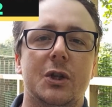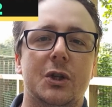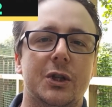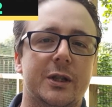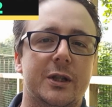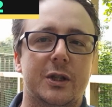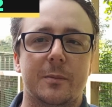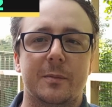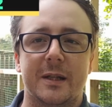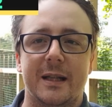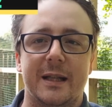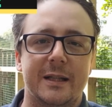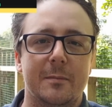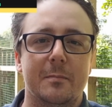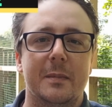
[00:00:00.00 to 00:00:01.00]
just in terms of
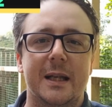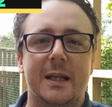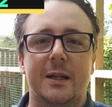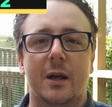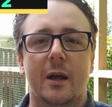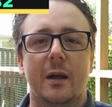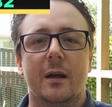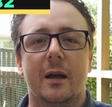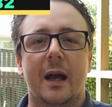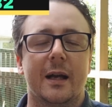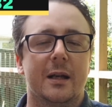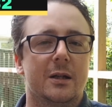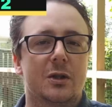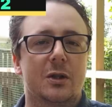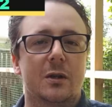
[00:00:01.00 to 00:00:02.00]
their demeanor
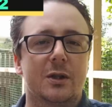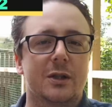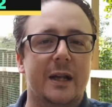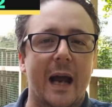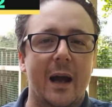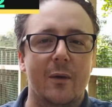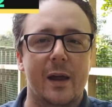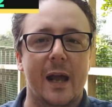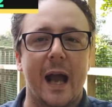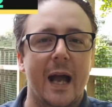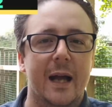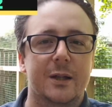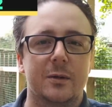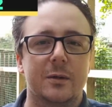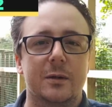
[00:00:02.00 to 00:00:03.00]
and just how they
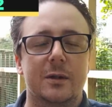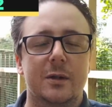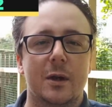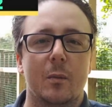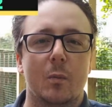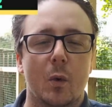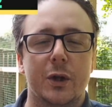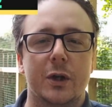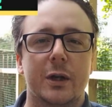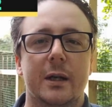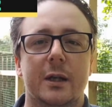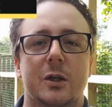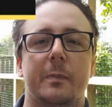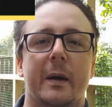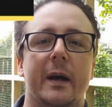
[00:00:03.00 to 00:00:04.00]
act and, and what you can
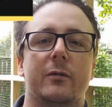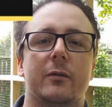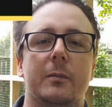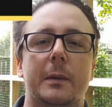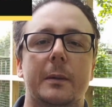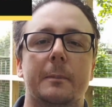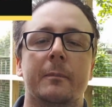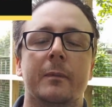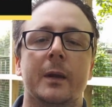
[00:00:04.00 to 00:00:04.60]
expect from them.